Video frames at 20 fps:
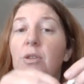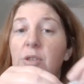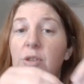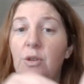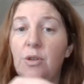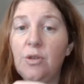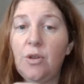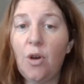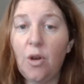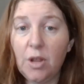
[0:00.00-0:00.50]
was
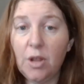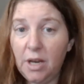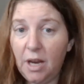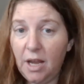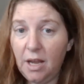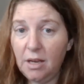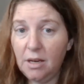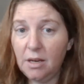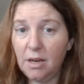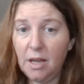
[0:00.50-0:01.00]
on
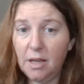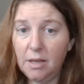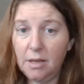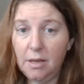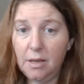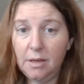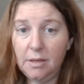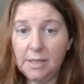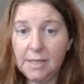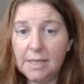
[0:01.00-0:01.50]
holiday
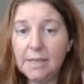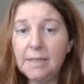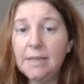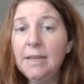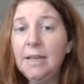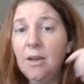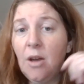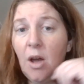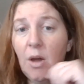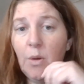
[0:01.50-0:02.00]
in
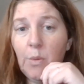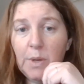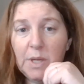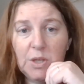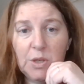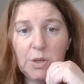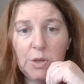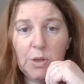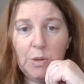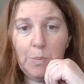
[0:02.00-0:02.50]
Sydney, I went
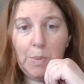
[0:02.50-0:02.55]
to